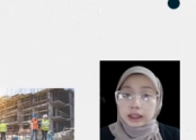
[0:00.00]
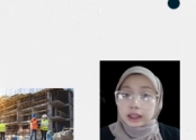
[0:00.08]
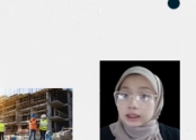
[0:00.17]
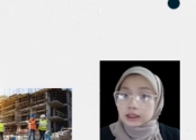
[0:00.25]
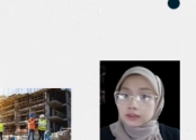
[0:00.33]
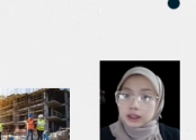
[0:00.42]

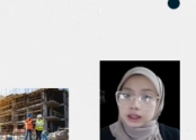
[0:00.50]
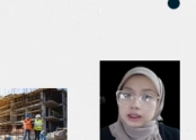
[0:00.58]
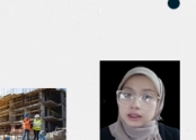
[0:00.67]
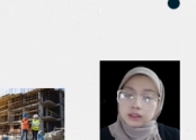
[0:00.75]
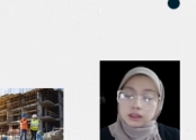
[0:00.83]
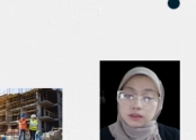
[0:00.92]

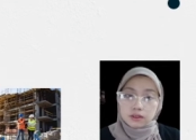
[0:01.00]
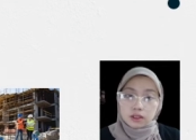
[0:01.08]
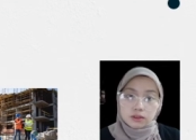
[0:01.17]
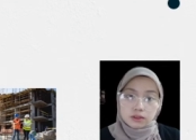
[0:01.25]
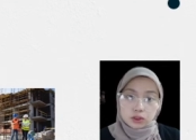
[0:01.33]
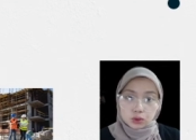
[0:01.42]
Activities
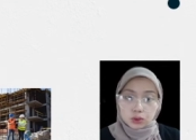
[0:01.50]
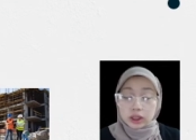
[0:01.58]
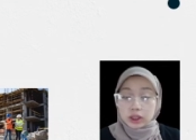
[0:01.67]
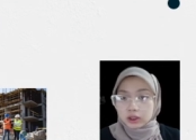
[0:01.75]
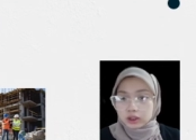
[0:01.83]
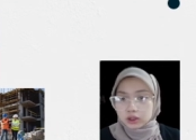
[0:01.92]
involved
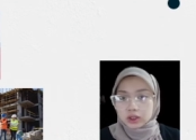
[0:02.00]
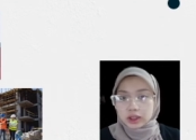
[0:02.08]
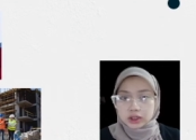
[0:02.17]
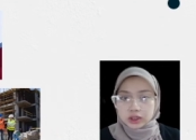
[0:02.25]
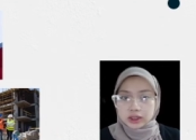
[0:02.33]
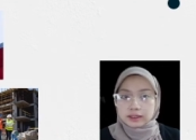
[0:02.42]
during
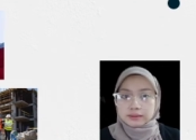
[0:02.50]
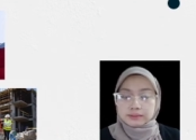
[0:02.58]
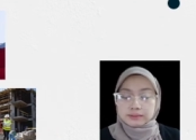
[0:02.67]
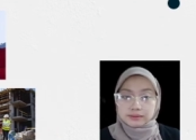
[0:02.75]
construction.